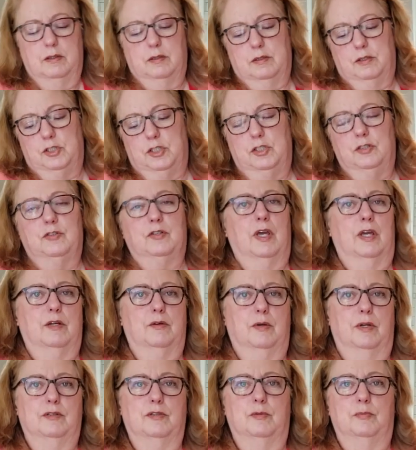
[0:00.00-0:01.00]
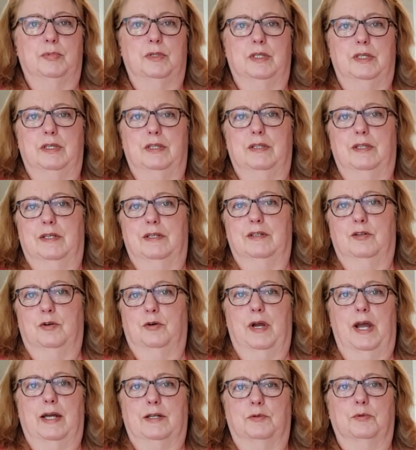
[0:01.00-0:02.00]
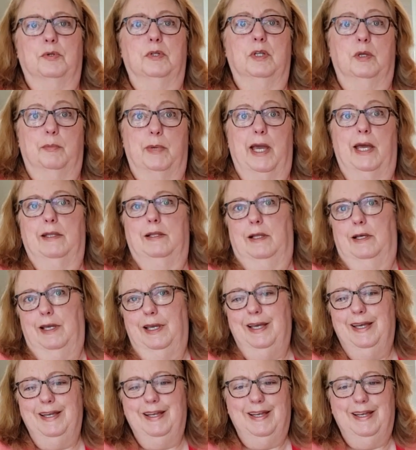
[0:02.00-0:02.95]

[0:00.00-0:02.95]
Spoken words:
cheesecake recipe that cracked really badly.